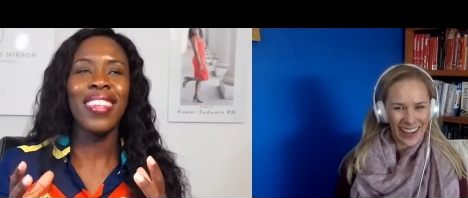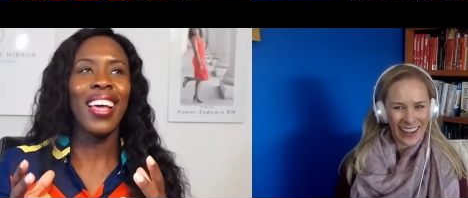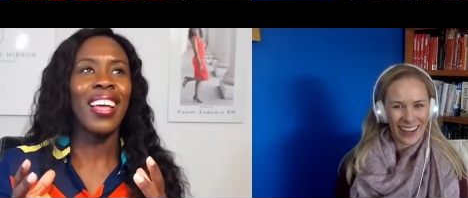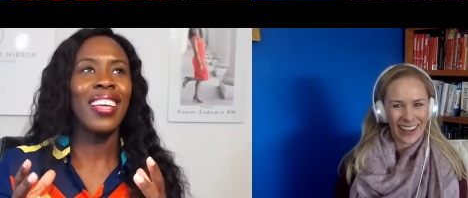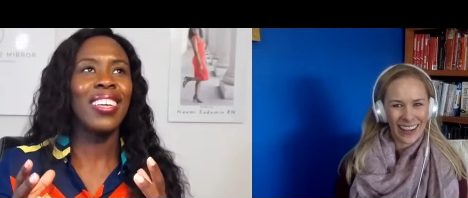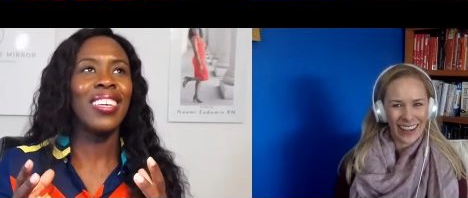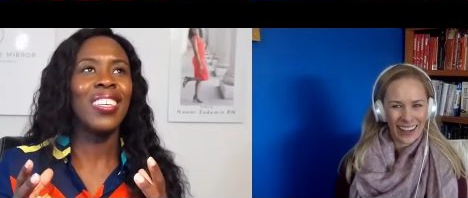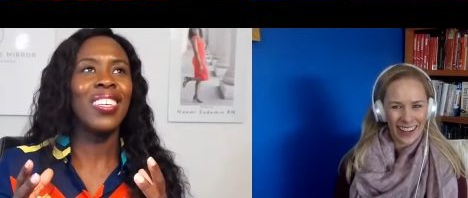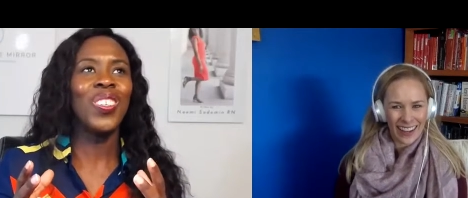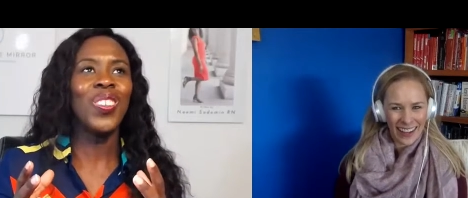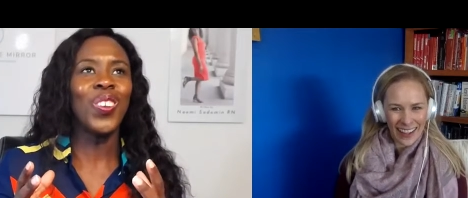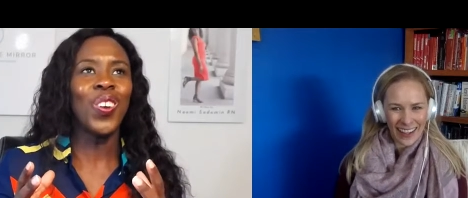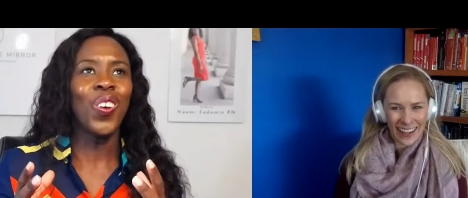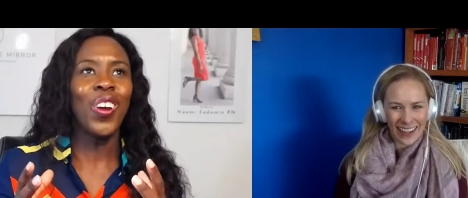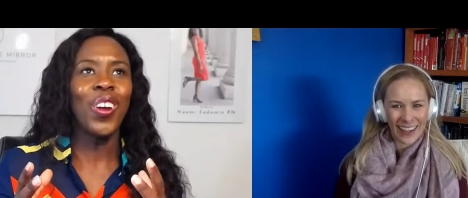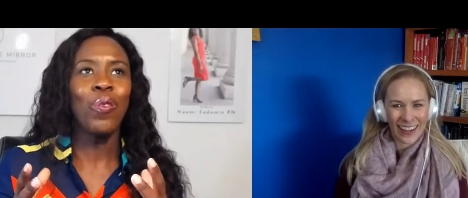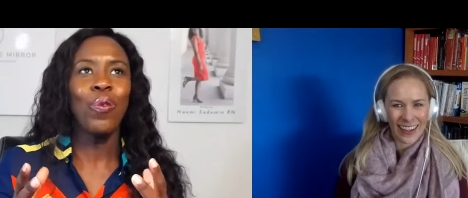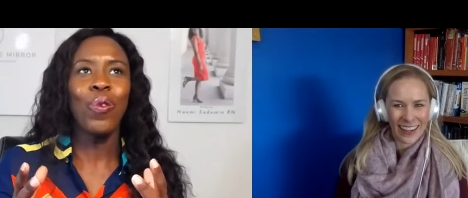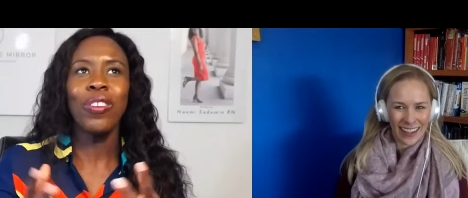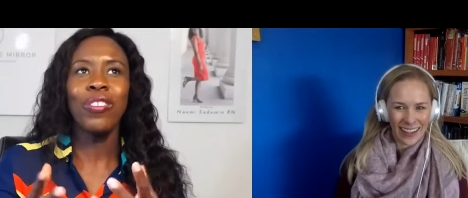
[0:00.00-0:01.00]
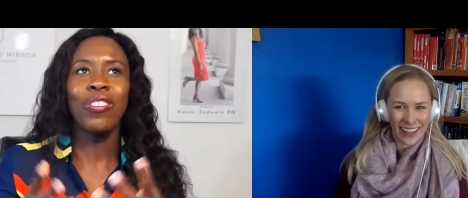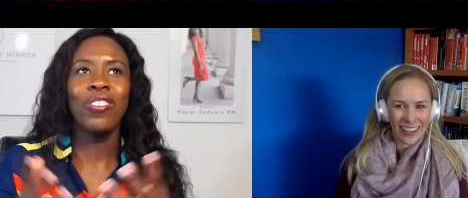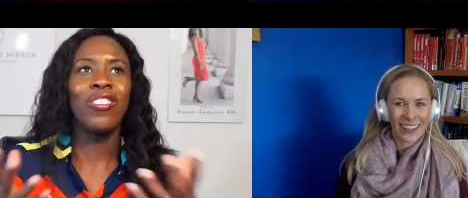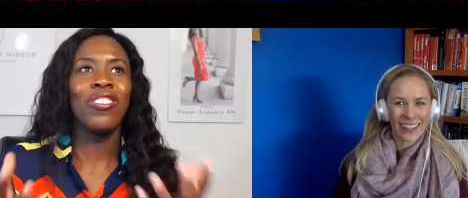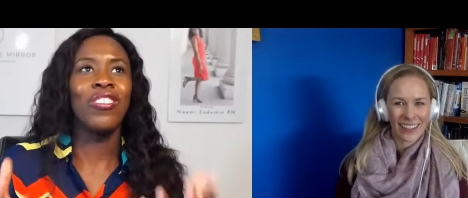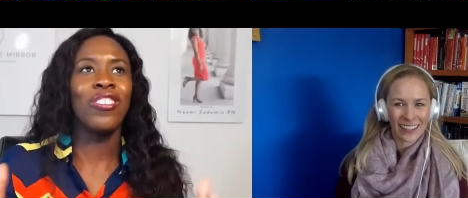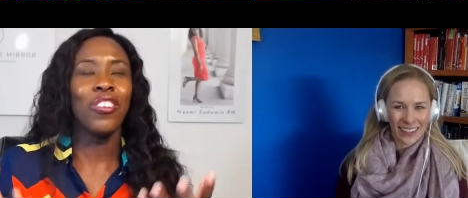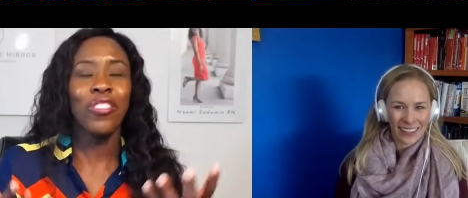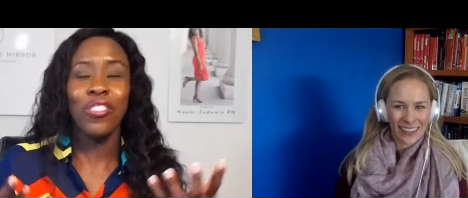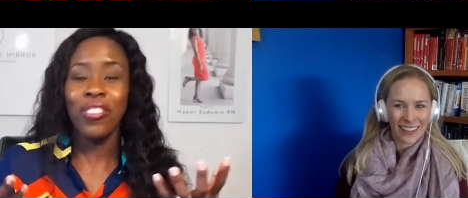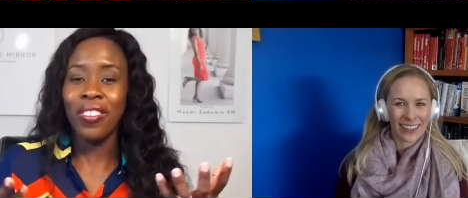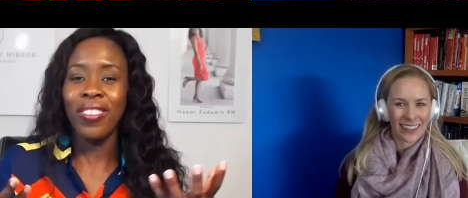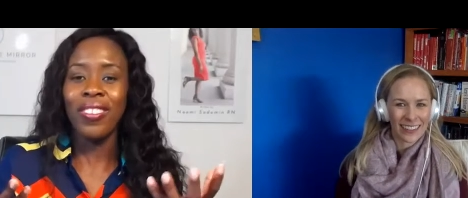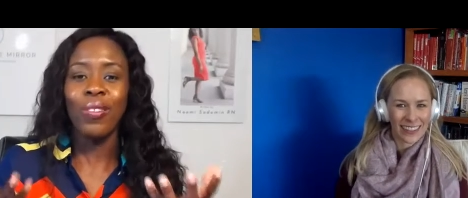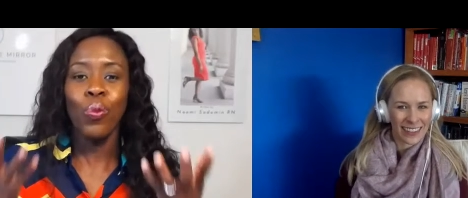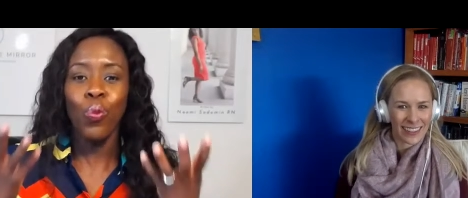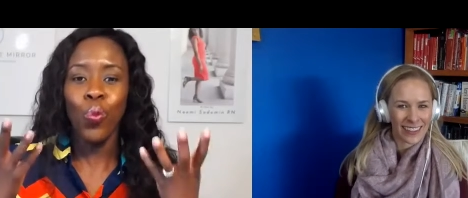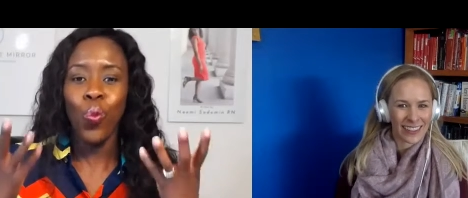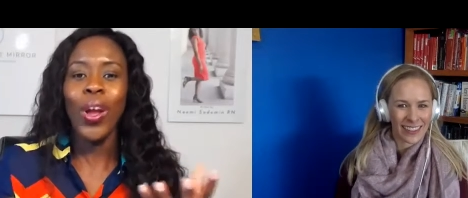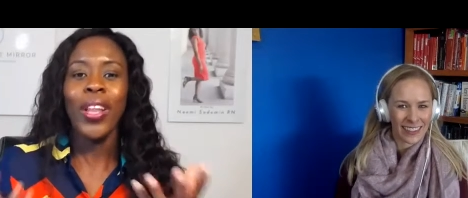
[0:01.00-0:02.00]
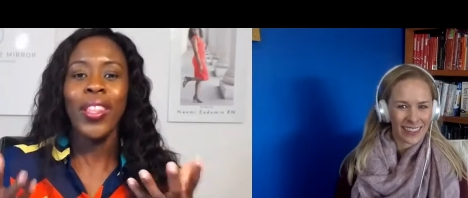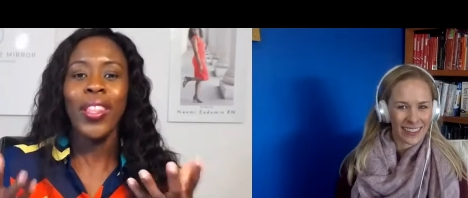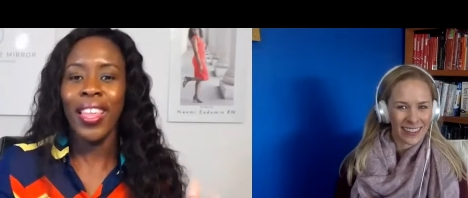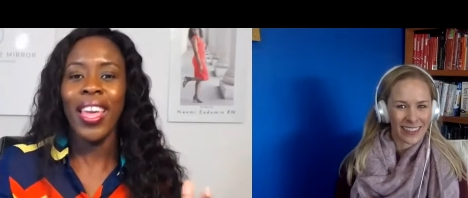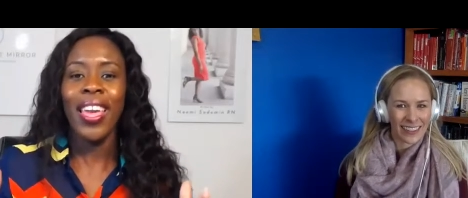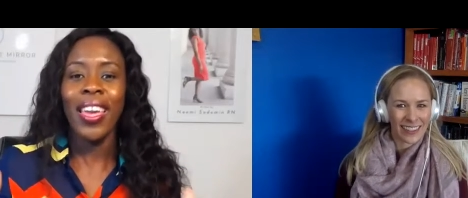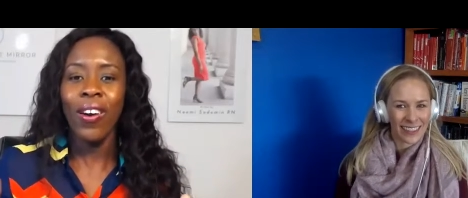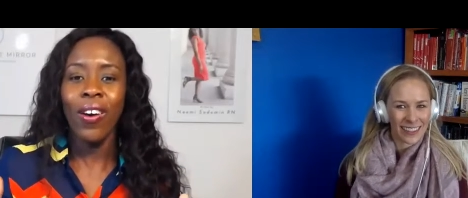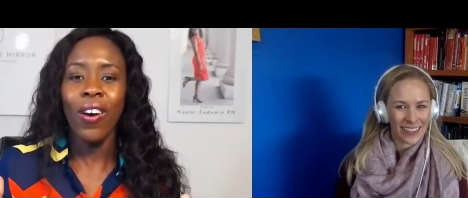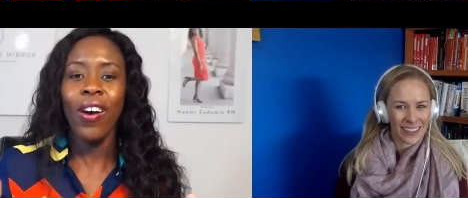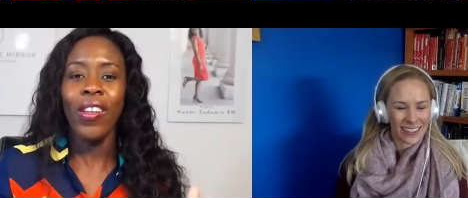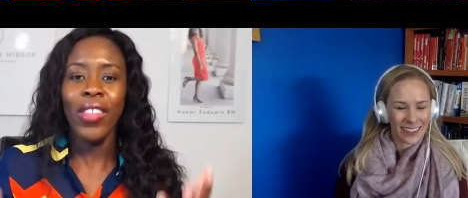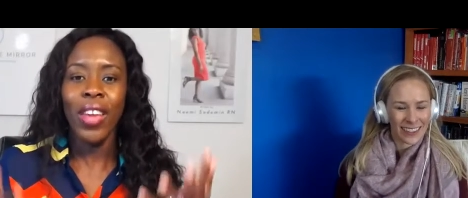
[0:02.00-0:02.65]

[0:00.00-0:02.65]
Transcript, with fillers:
Speaker 1: it was just what they are.